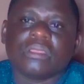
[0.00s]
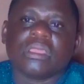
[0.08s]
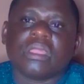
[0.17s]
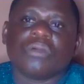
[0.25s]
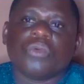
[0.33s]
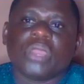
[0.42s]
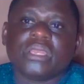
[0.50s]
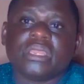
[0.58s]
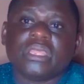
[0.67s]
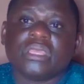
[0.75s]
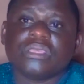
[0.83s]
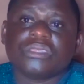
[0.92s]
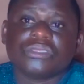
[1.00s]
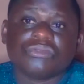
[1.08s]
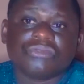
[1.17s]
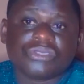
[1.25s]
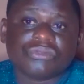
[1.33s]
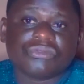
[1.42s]
when the
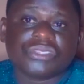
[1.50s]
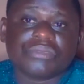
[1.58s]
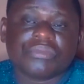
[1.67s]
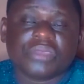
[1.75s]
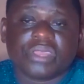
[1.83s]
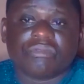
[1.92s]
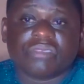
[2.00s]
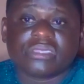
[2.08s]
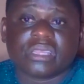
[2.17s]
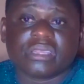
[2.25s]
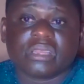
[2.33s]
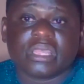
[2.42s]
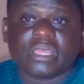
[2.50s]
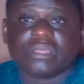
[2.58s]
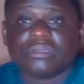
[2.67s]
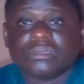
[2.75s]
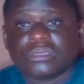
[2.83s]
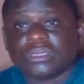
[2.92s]
CBN
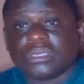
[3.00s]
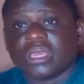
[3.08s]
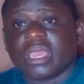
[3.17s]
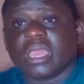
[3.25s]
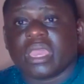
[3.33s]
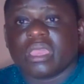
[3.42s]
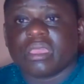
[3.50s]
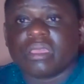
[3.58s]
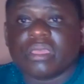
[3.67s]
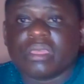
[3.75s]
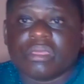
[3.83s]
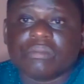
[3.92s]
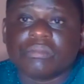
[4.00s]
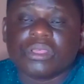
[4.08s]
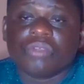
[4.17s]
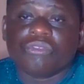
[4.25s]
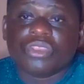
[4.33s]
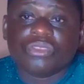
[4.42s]
recently uh,
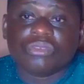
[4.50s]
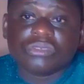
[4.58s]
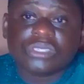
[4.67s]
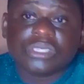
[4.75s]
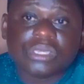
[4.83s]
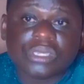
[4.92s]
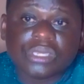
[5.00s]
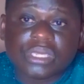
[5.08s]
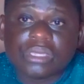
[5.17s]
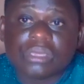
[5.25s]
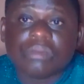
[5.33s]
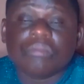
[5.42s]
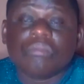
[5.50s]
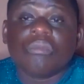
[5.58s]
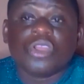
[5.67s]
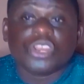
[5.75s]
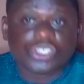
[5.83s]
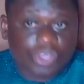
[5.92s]
reduced the
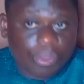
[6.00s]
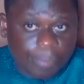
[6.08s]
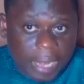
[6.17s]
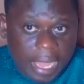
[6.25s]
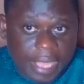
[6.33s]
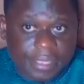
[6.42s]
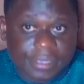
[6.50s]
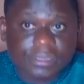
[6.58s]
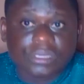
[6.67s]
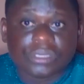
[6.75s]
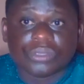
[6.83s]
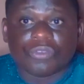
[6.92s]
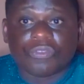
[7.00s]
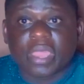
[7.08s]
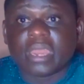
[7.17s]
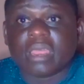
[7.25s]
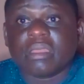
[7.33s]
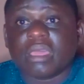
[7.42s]
money supply, you
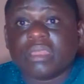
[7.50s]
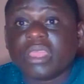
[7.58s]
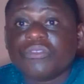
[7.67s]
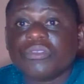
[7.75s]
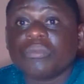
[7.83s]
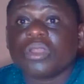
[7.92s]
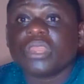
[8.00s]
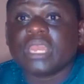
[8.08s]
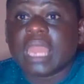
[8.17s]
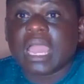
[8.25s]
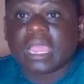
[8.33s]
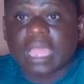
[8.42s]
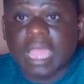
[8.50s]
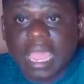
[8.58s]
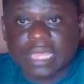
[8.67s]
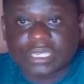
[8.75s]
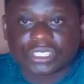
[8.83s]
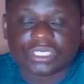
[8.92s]
find out that everybody lack
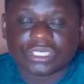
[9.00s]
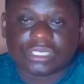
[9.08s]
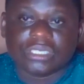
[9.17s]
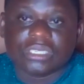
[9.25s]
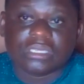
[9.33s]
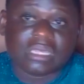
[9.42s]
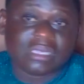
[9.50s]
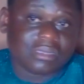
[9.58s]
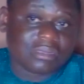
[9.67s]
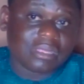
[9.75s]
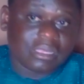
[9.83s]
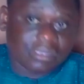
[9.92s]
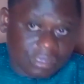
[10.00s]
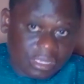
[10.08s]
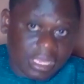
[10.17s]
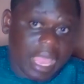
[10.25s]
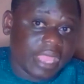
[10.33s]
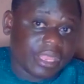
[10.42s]
cash. That is
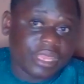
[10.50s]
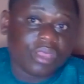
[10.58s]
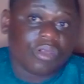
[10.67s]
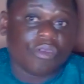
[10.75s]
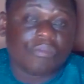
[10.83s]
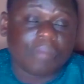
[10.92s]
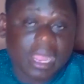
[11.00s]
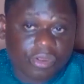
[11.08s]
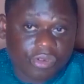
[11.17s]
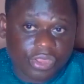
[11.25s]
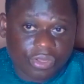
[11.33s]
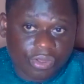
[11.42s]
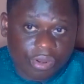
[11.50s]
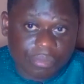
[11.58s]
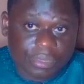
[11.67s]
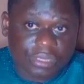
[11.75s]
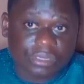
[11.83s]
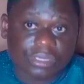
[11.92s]
the idea of
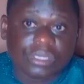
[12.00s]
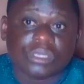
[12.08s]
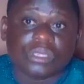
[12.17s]
macroeconomics.